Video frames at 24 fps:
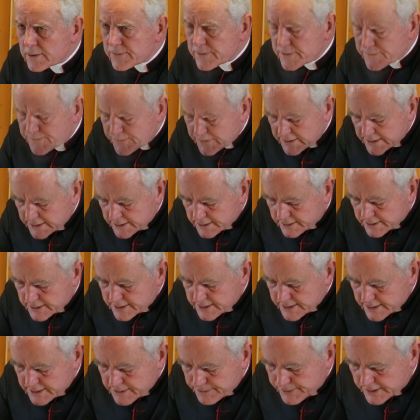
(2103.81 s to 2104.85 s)
of the faith,
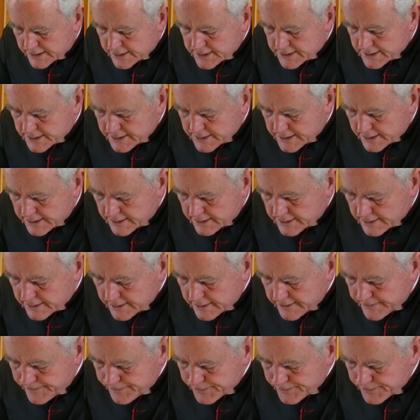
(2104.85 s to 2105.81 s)
says Pius X.